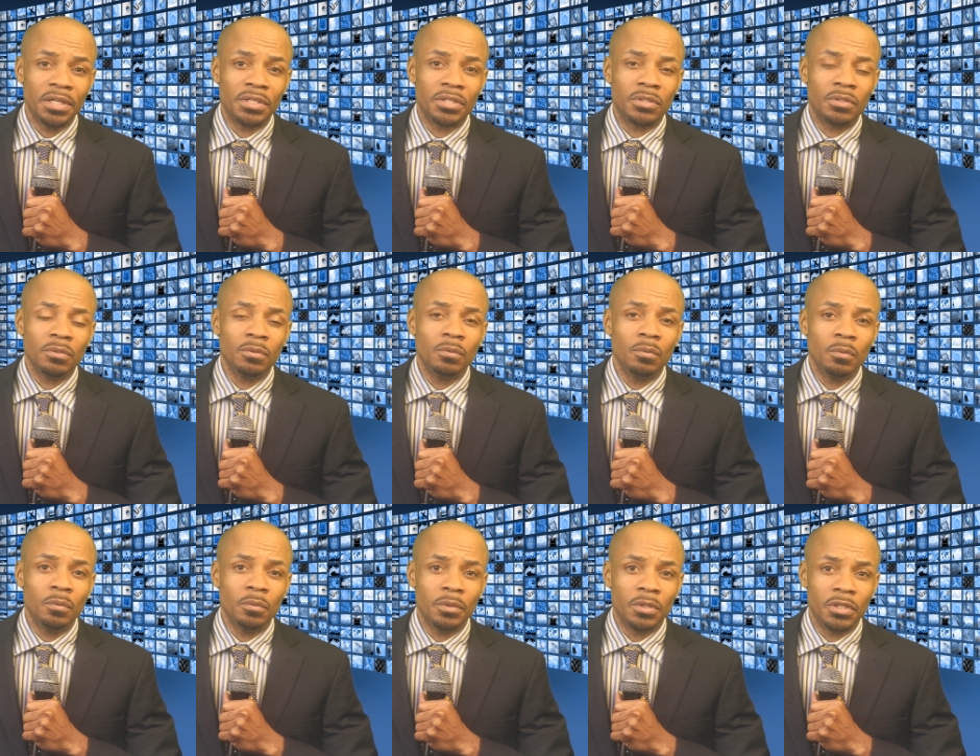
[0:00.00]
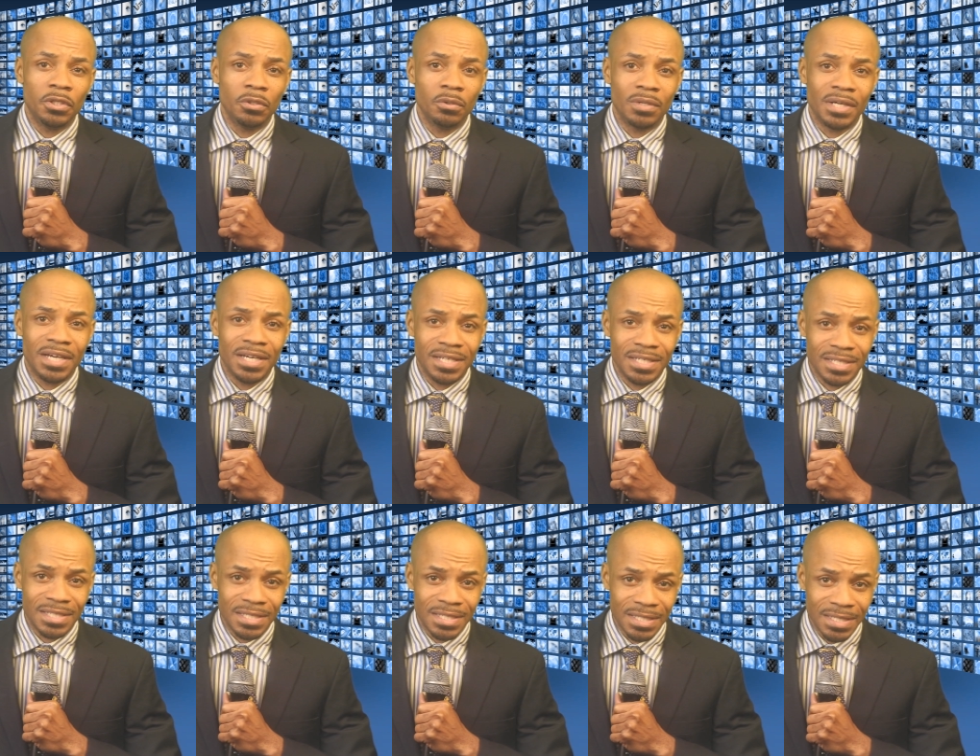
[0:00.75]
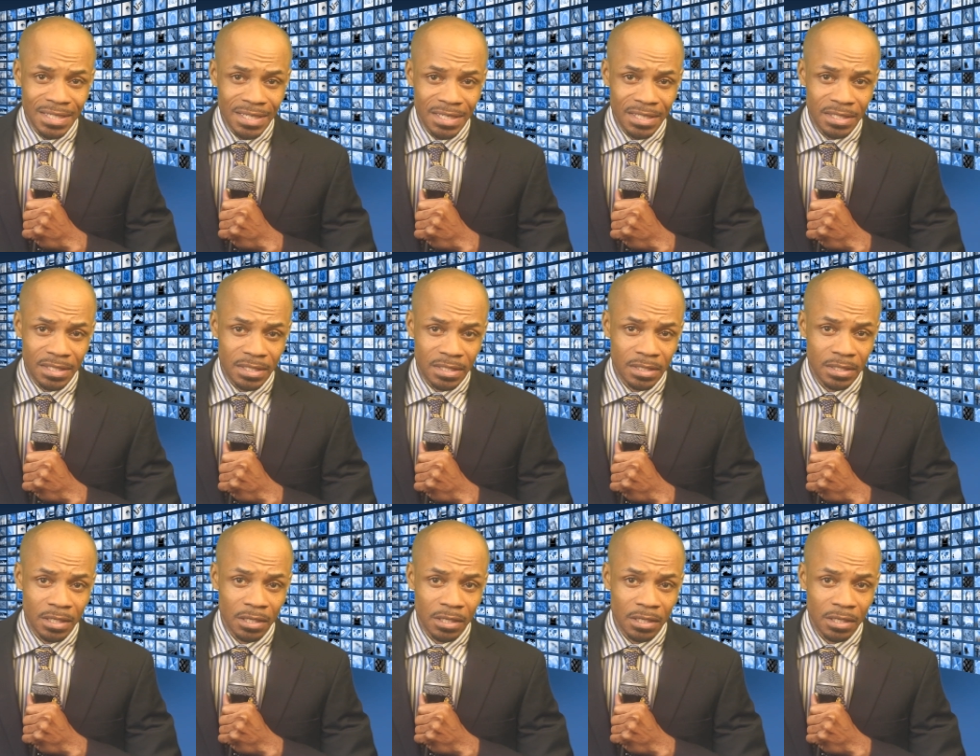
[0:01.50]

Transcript: into the United States.